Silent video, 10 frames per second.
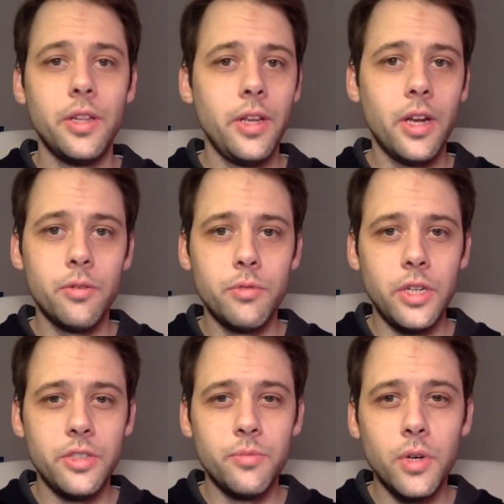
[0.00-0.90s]
They had
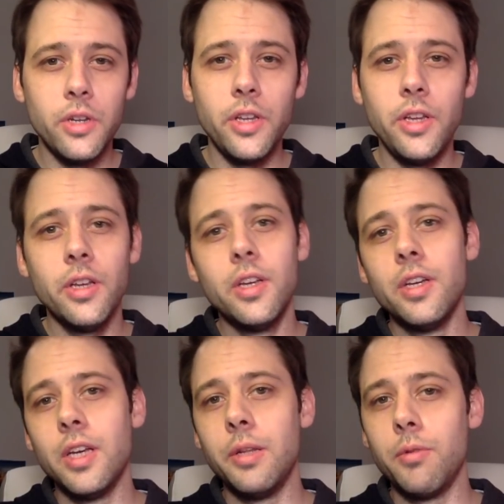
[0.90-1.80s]
raised money
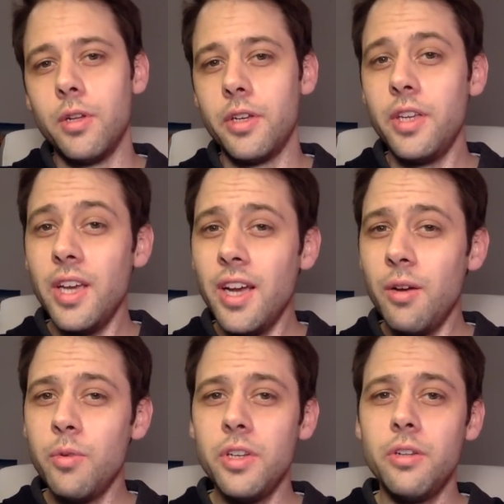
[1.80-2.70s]
and they were like,
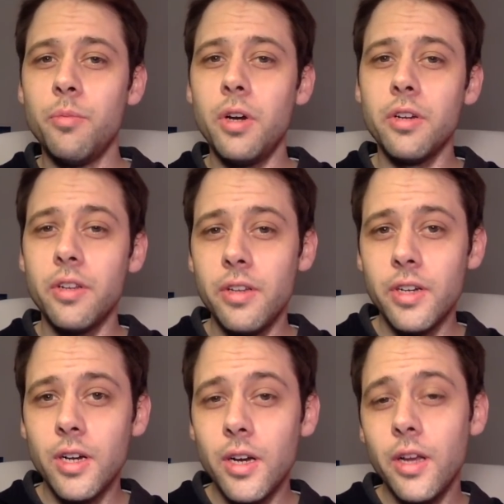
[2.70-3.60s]
yeah, we need a marketing
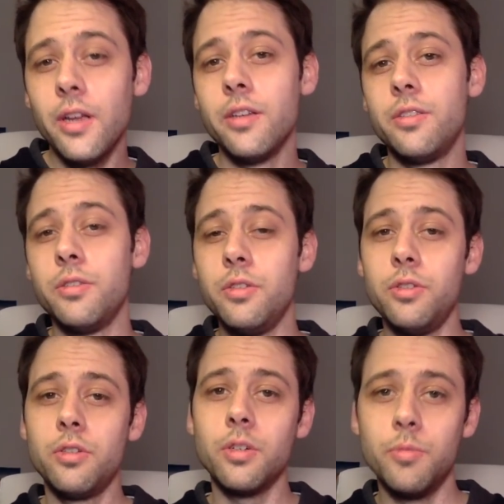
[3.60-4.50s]
guy, so you
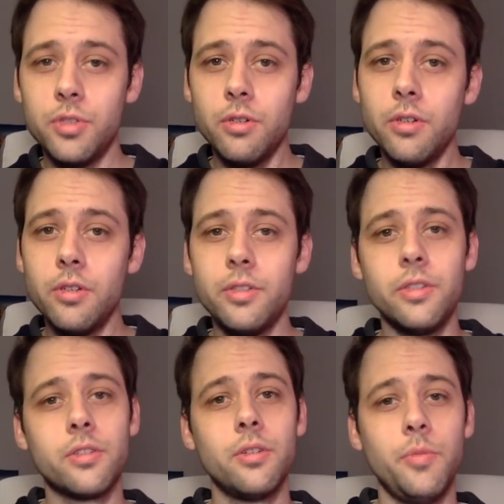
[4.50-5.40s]
should come join us,
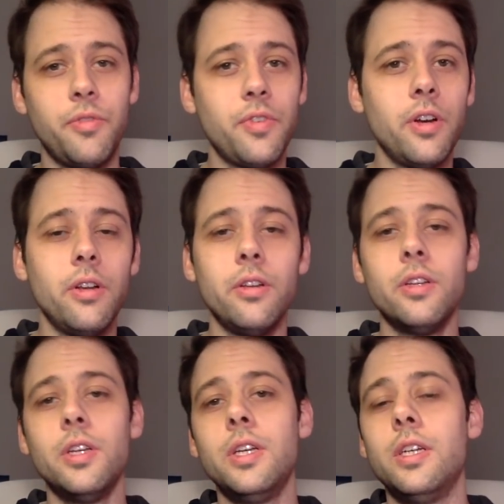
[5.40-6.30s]
it's gonna be fun.